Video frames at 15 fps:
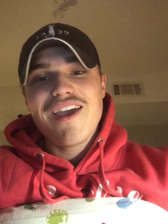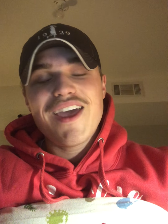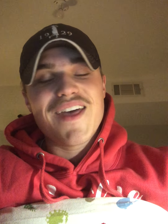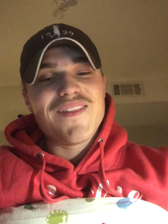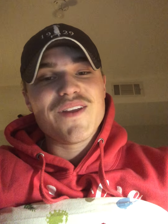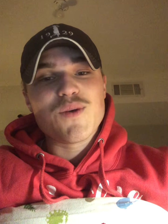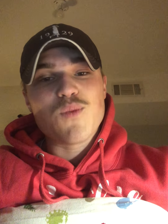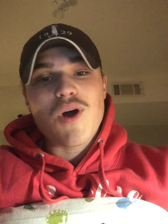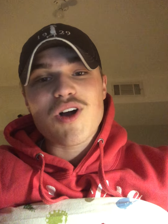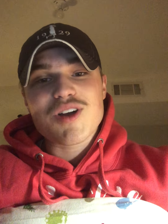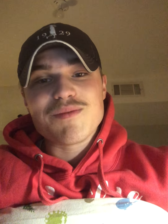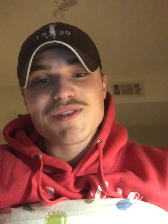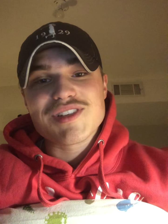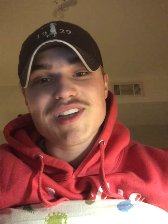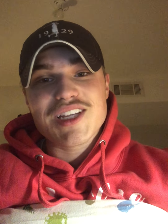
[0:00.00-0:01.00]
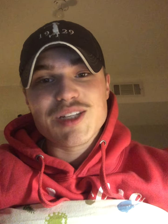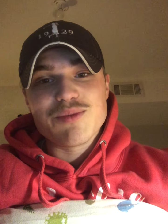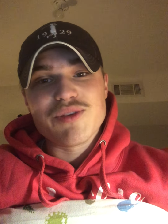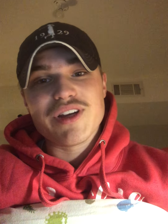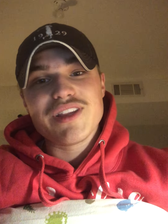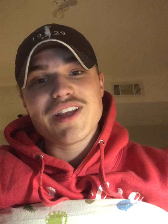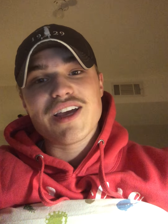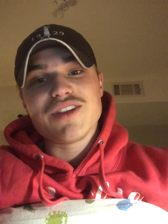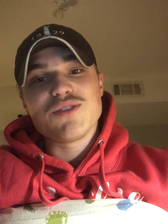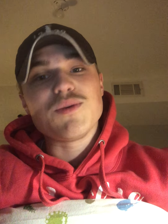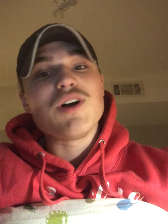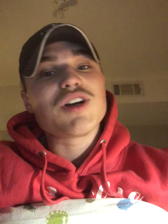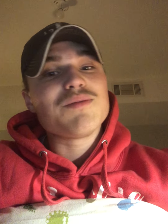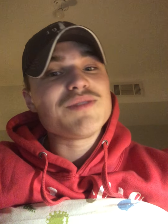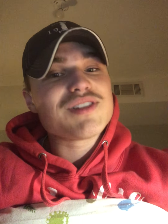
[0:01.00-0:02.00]
and they're welcome to celebrate that. They're
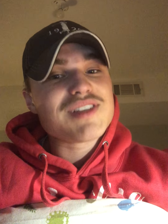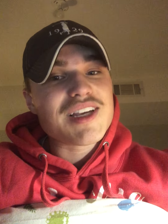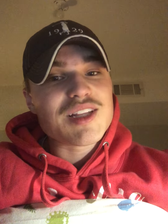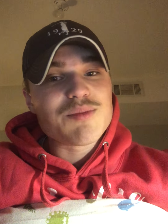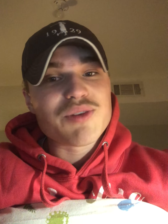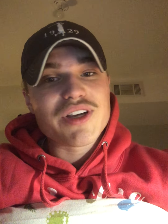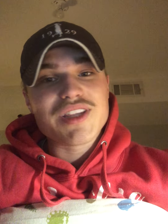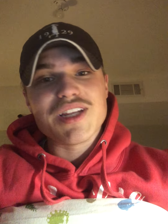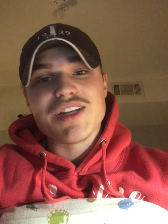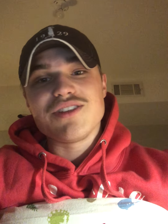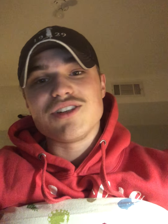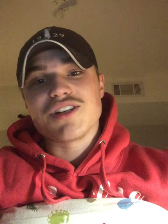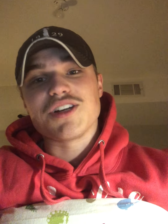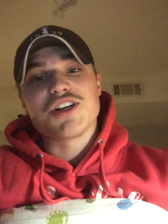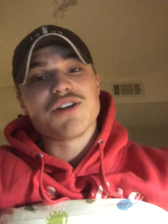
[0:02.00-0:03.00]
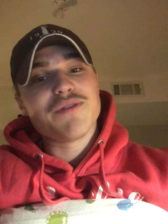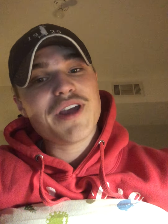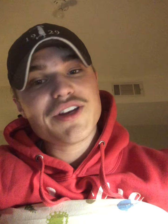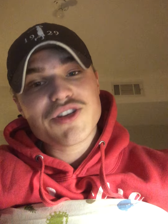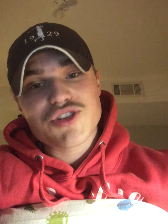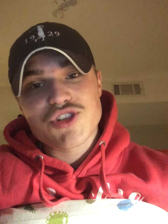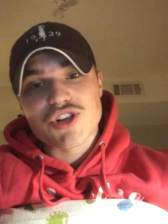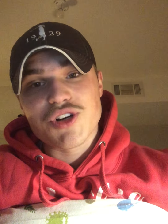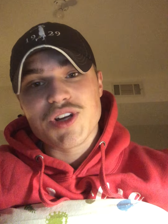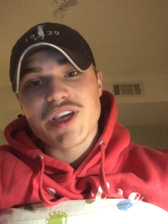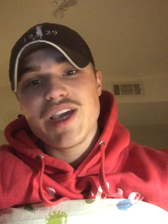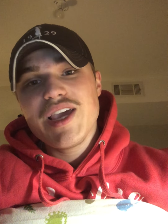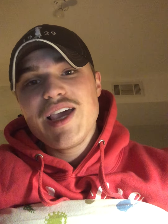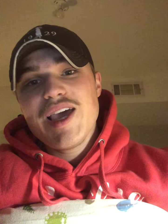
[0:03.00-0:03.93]
welcome to celebrate that he took a courageous journey.